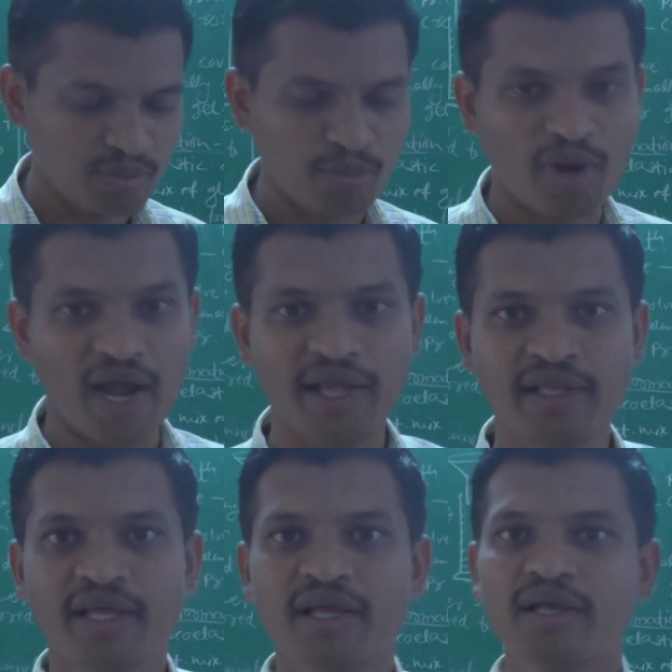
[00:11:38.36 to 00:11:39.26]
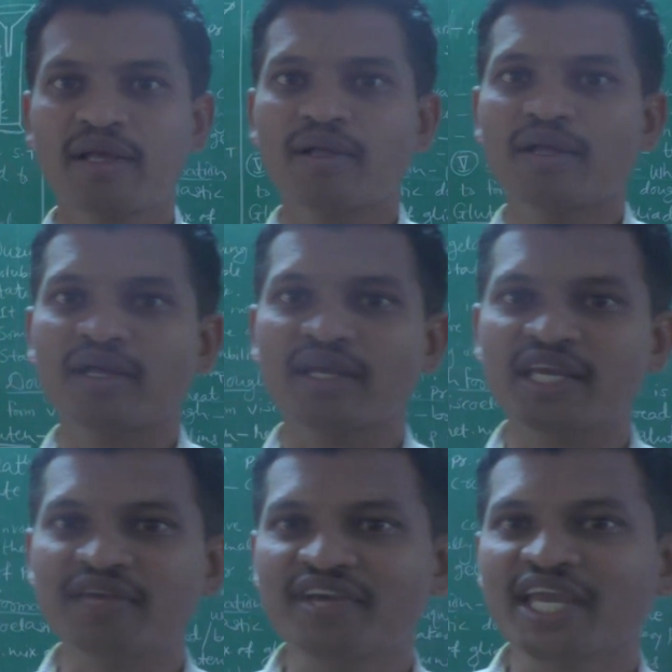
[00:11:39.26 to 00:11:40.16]
by
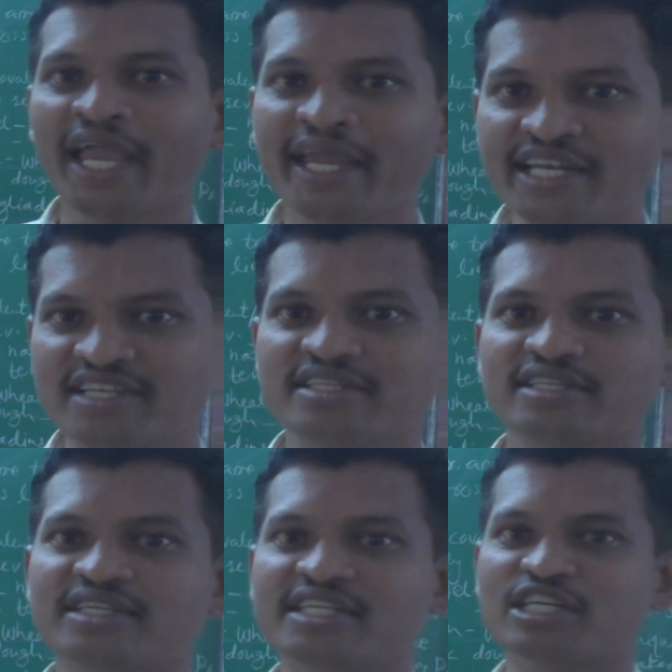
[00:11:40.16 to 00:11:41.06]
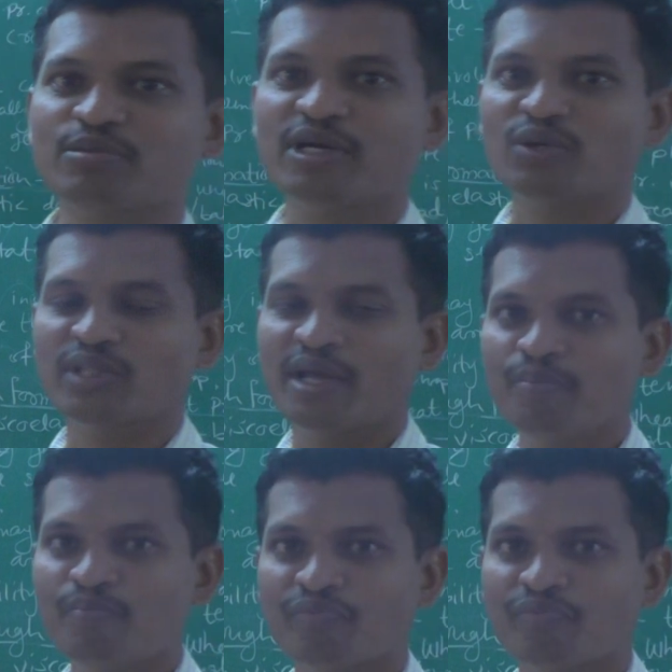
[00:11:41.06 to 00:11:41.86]
giving a heat treatment to them.